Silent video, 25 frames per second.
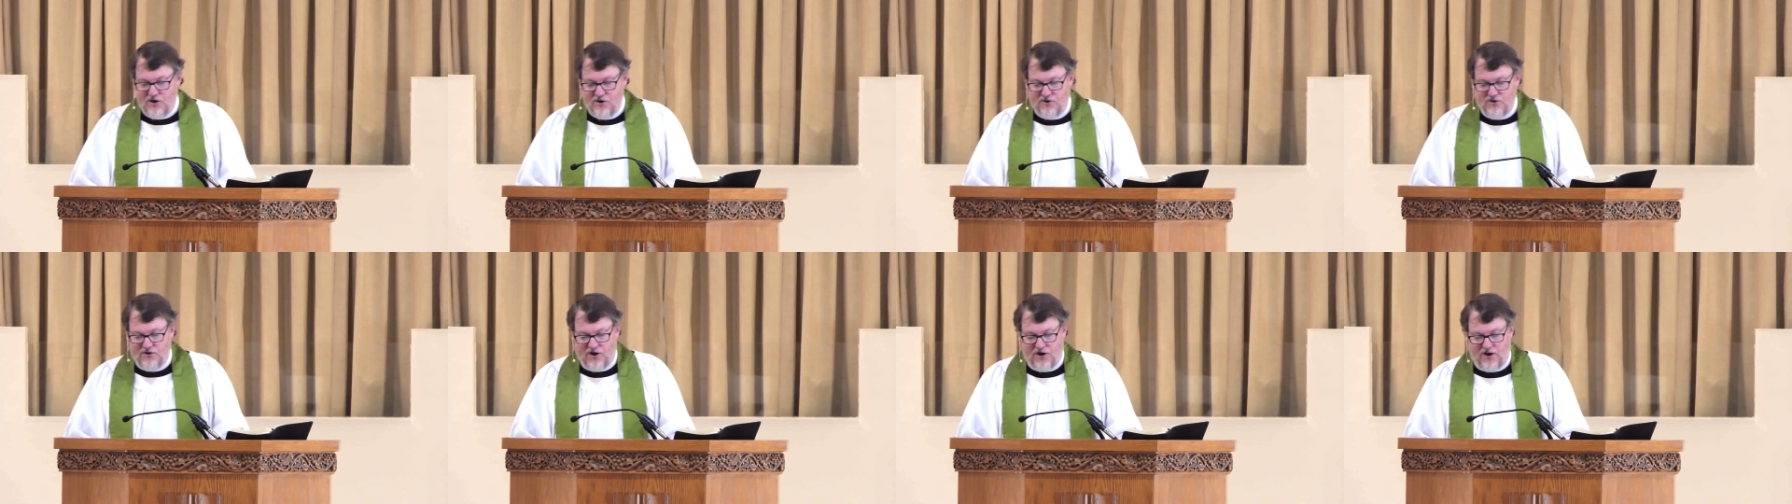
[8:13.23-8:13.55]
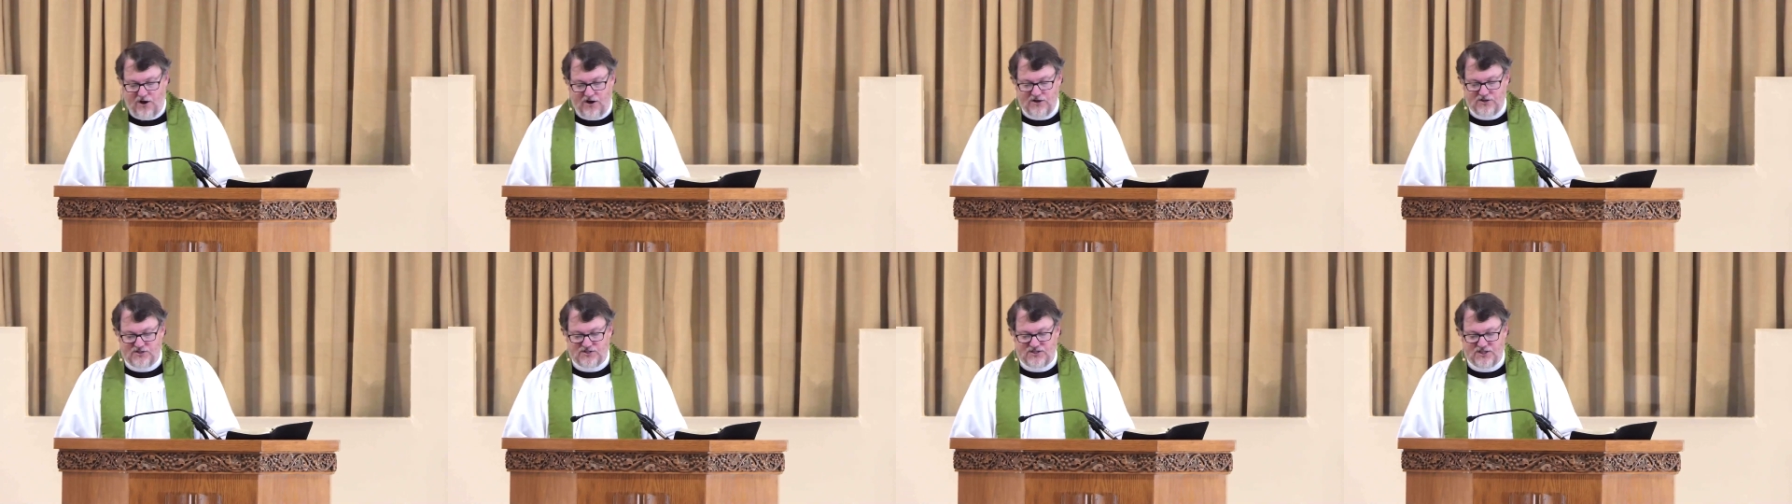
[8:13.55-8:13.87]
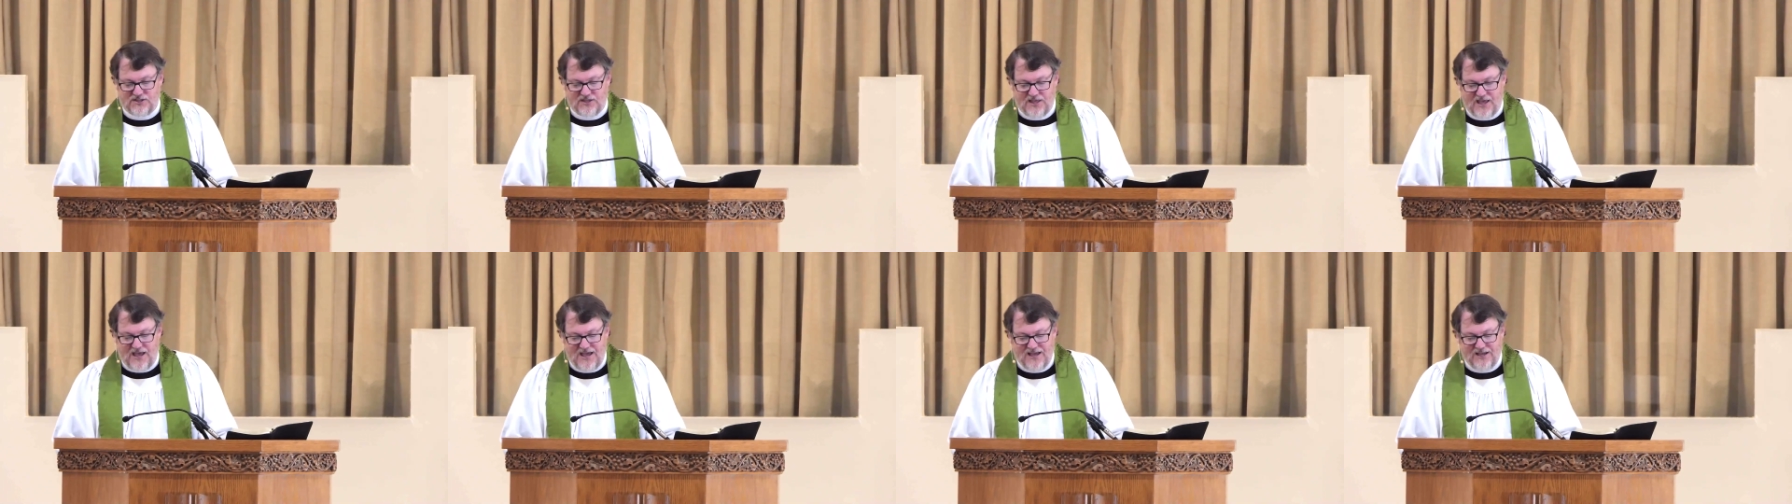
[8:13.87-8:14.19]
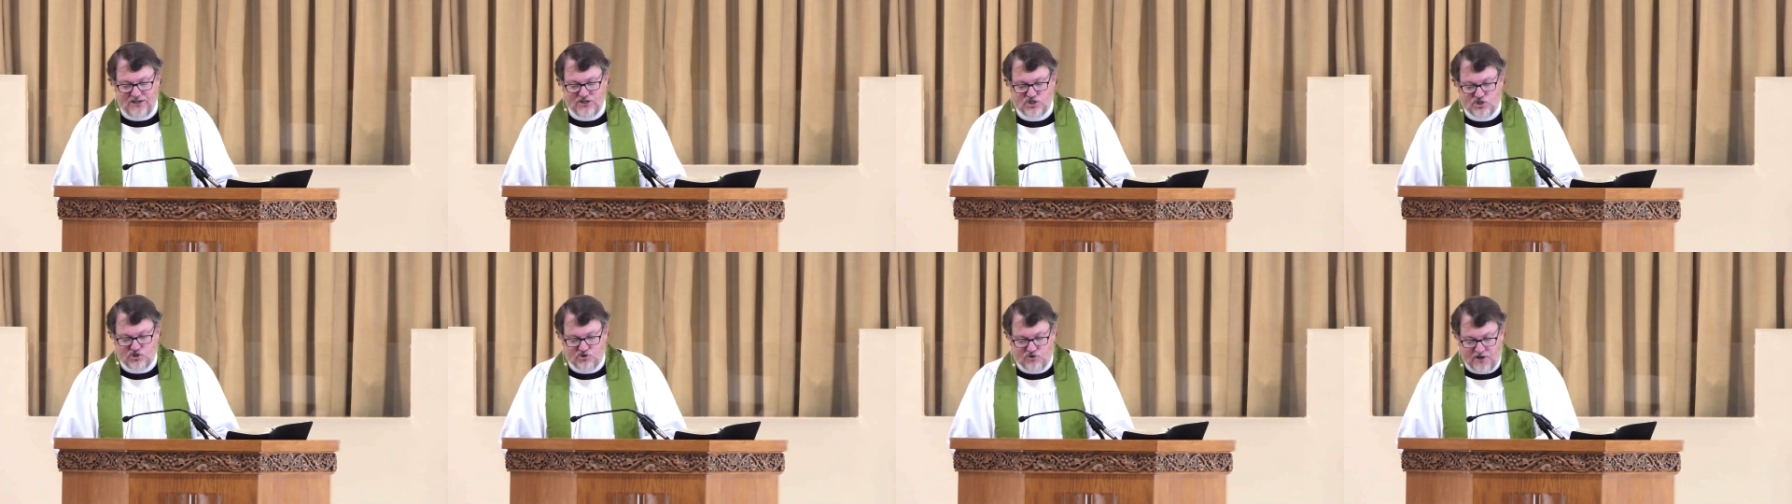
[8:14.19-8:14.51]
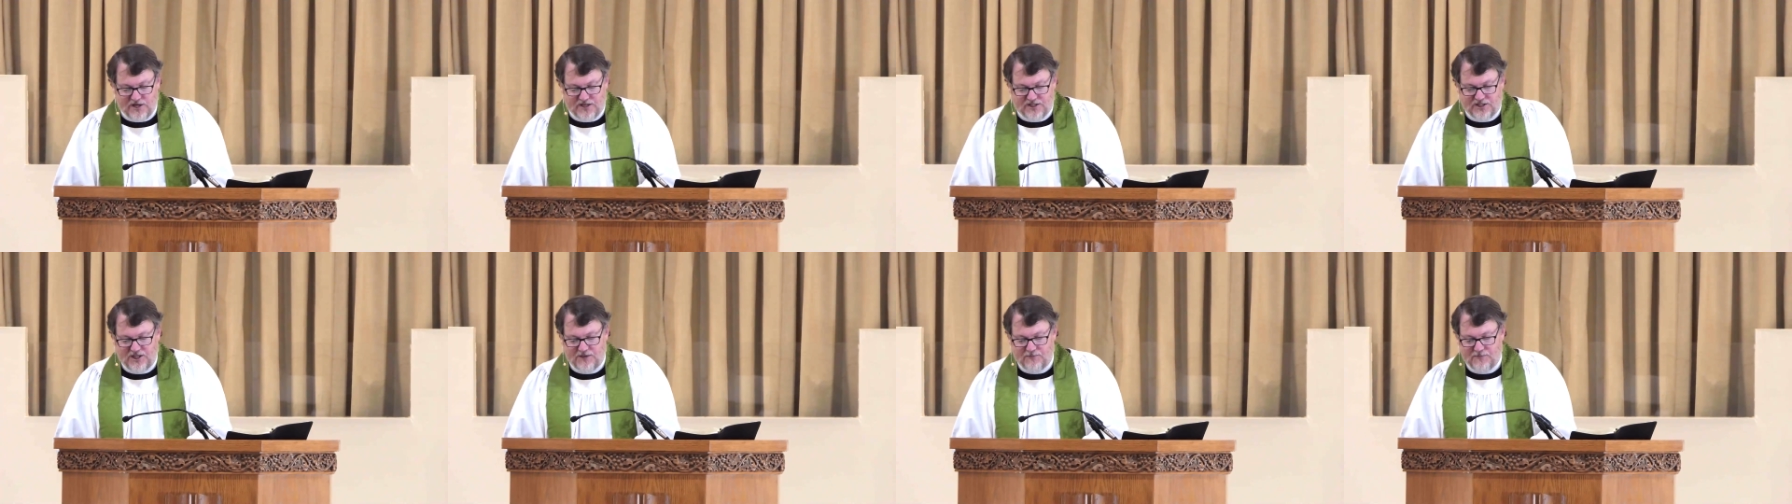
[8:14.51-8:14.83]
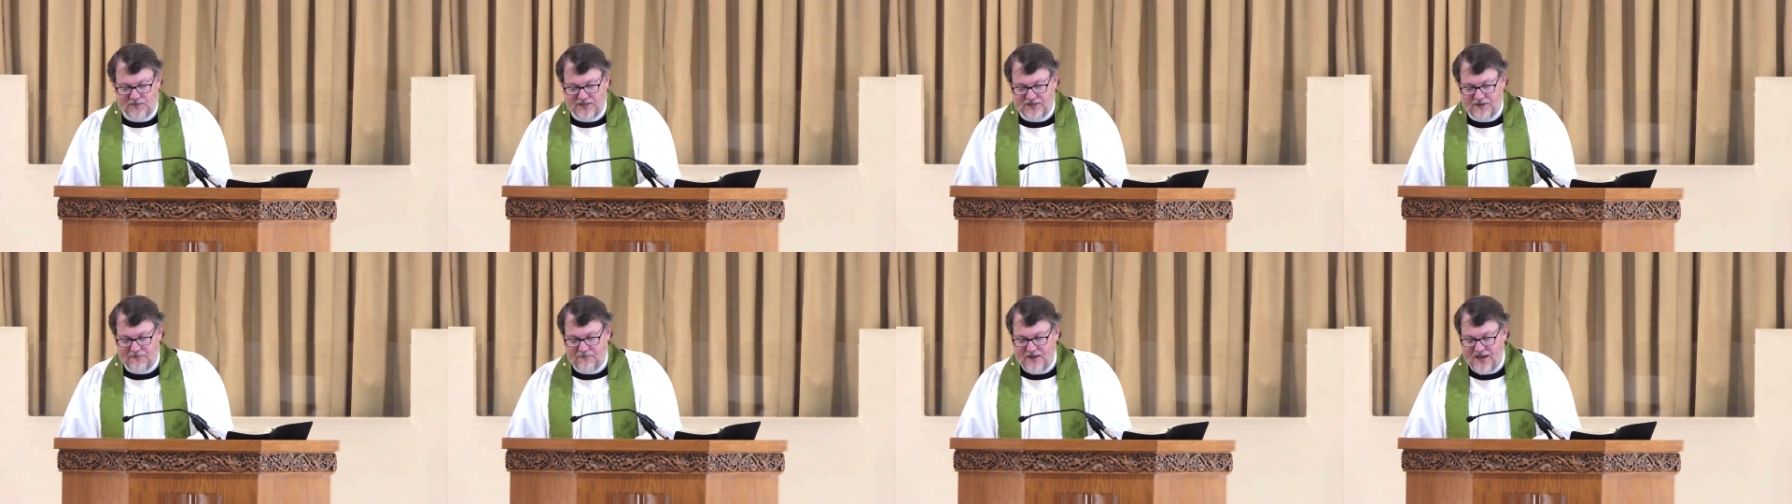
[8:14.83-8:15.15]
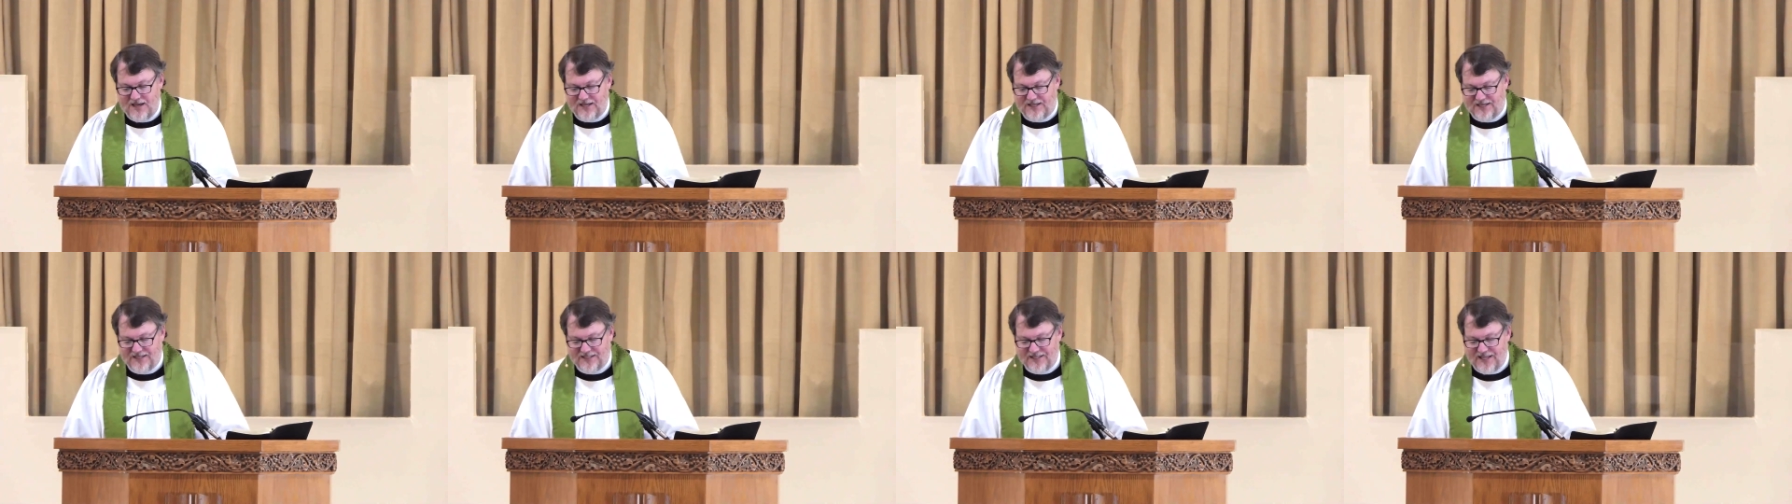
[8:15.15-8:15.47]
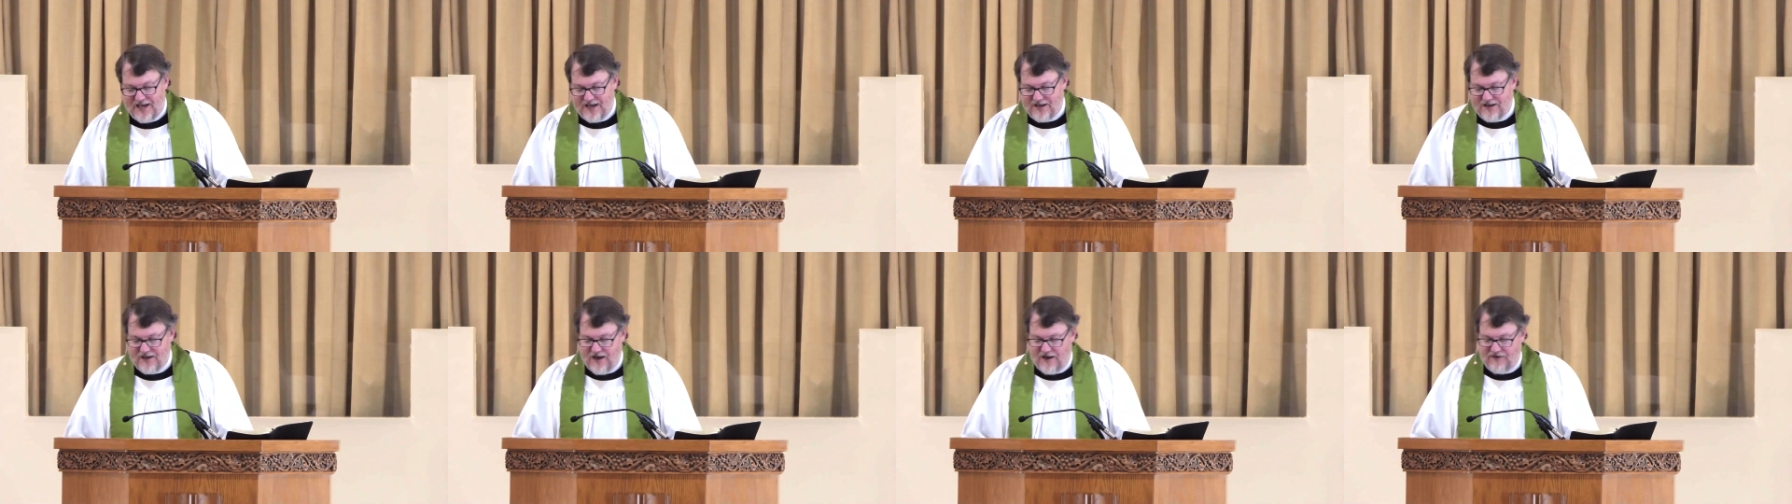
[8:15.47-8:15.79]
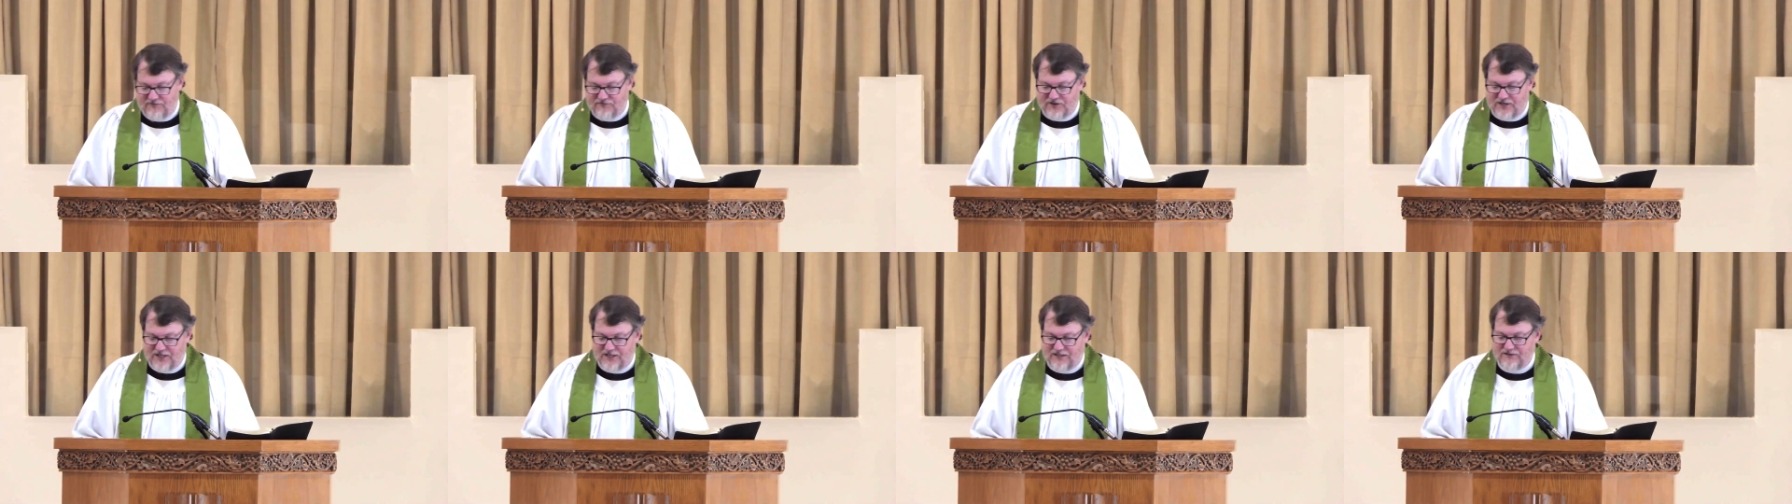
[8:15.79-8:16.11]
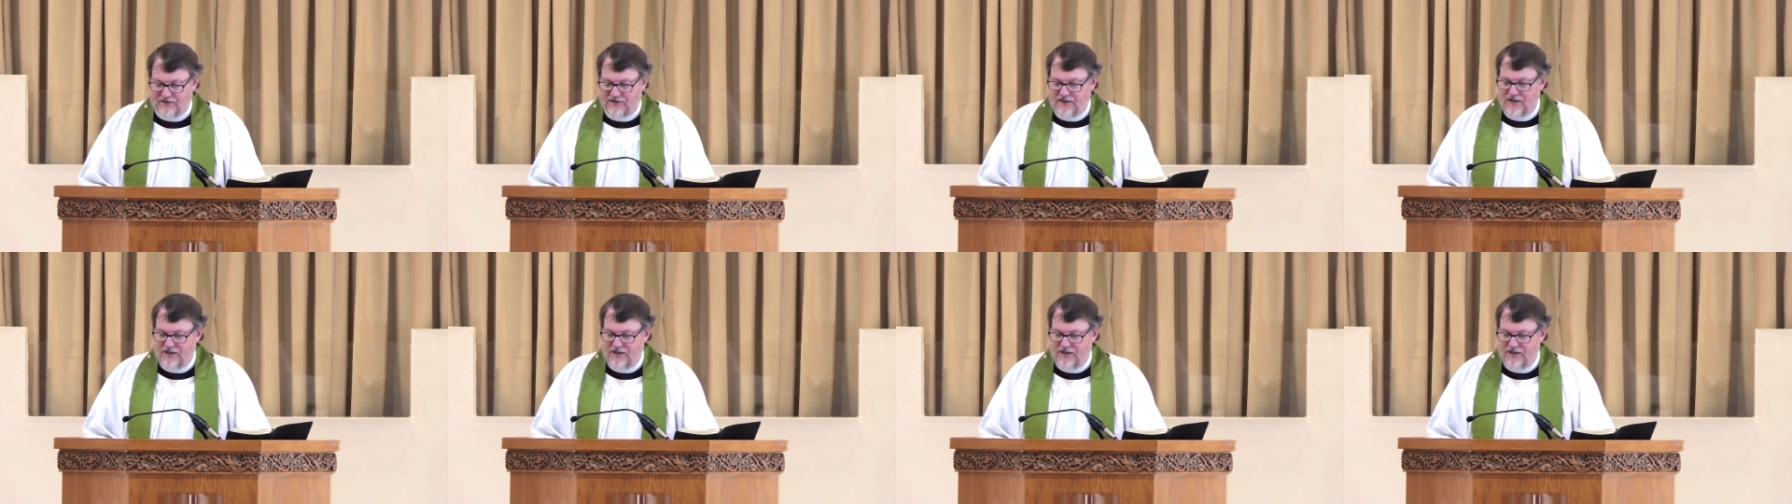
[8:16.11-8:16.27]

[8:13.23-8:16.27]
hearts that they had tricked them into making that covenant.